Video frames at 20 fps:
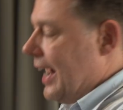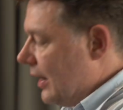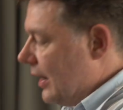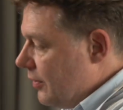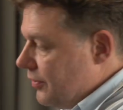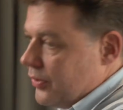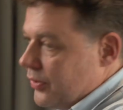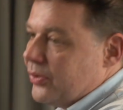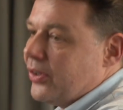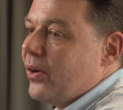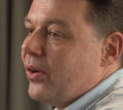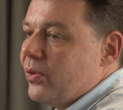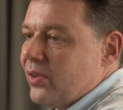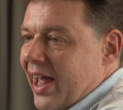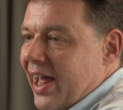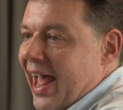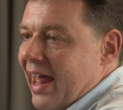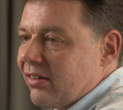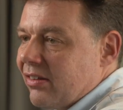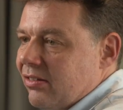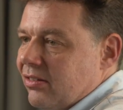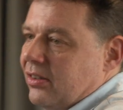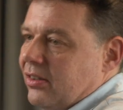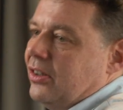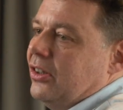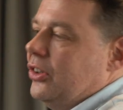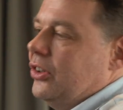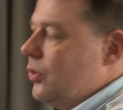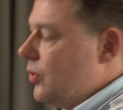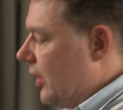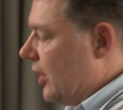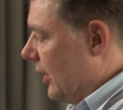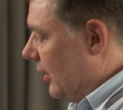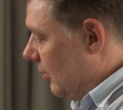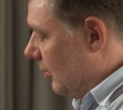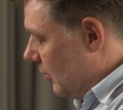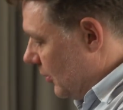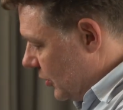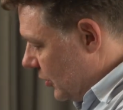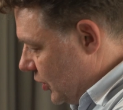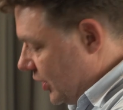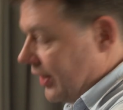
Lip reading: And if you know that, you can